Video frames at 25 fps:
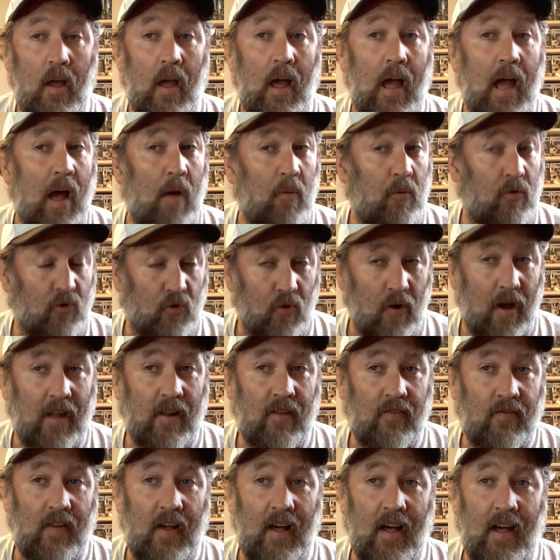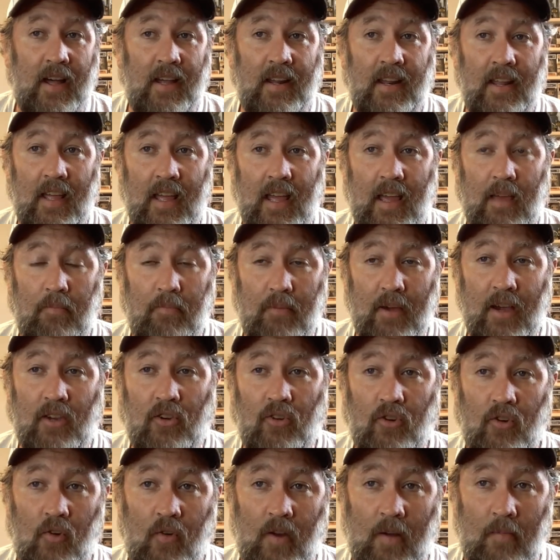I will try to find a
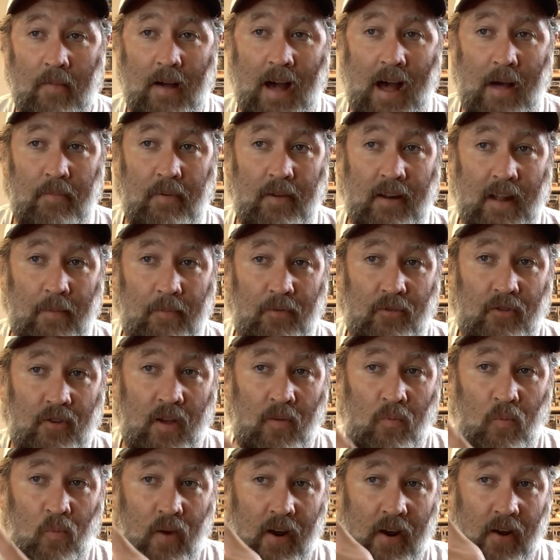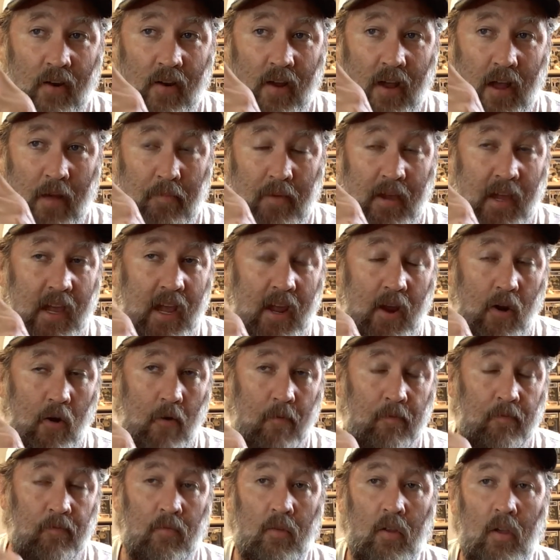picture and pop it up somewhere up
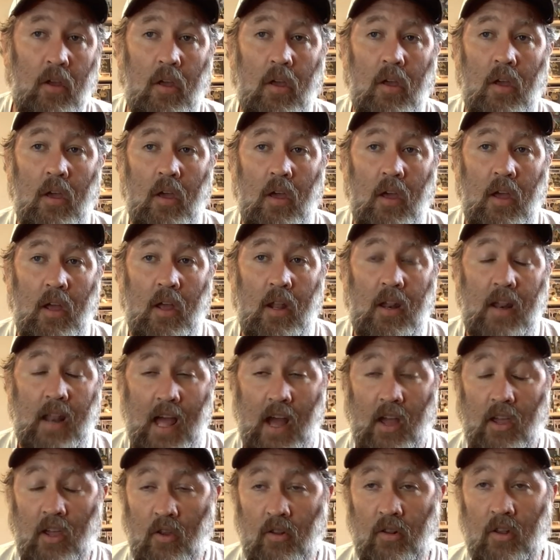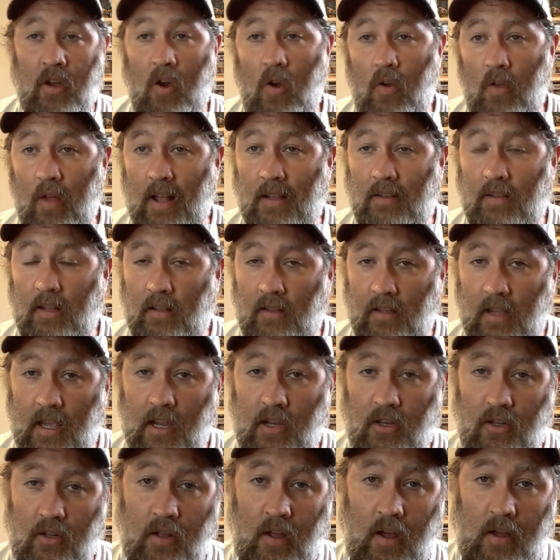here. Now you know that's at
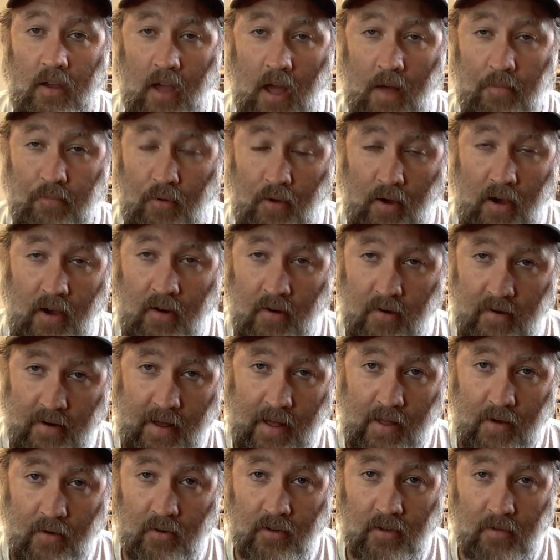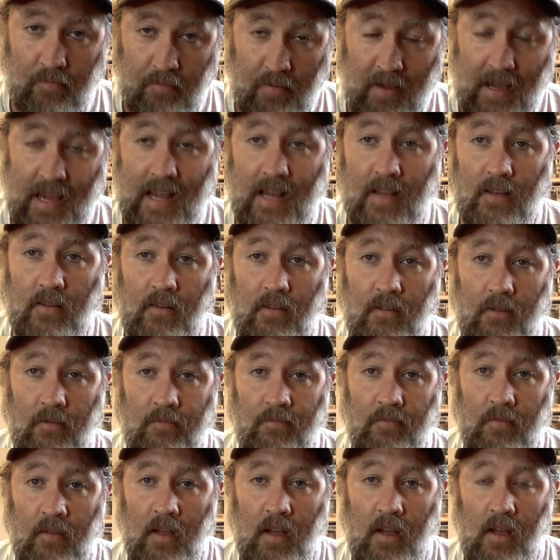least $200 a piece.
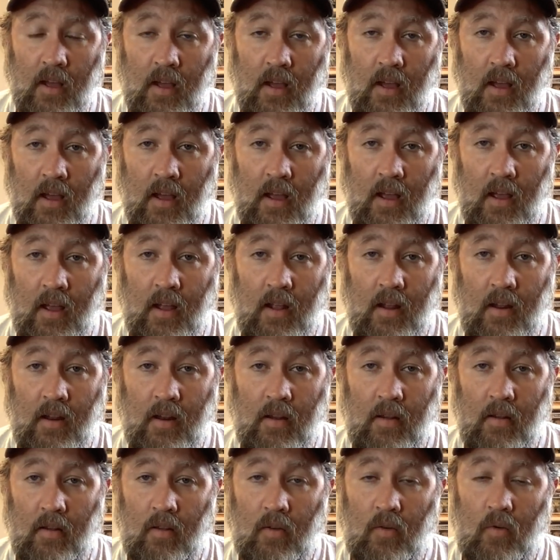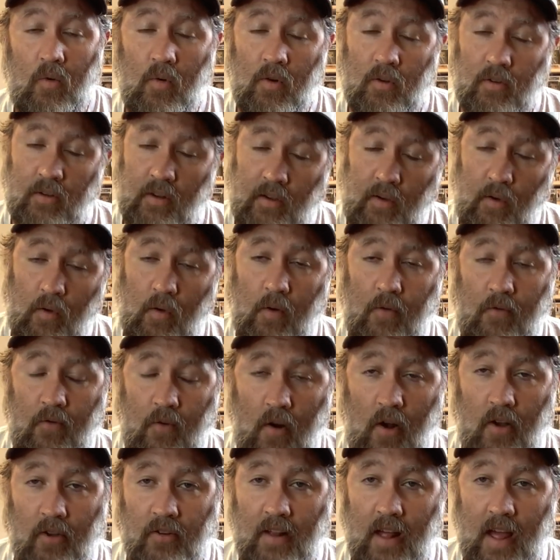Of course, the Killer
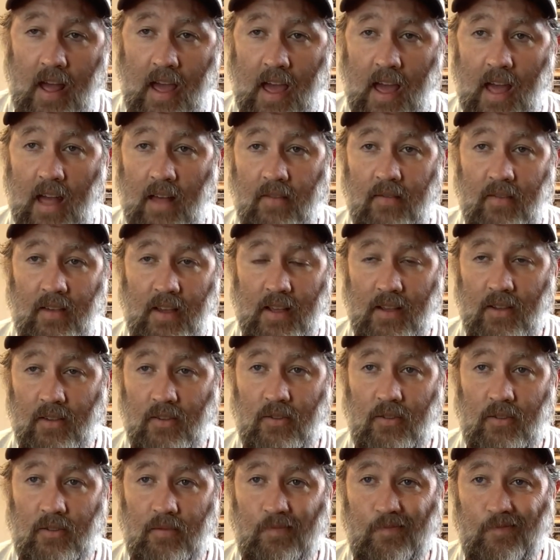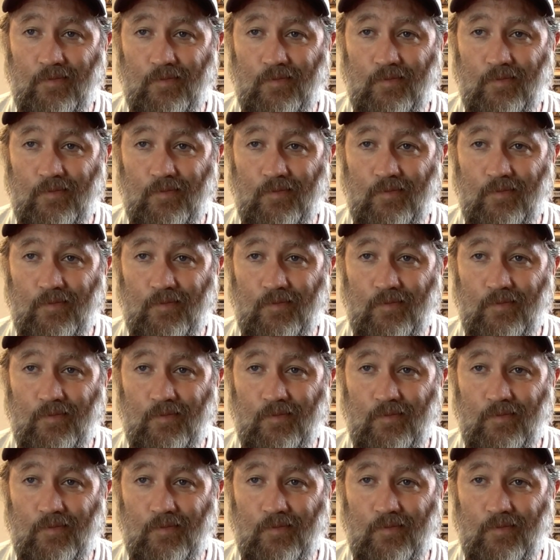Frost I have is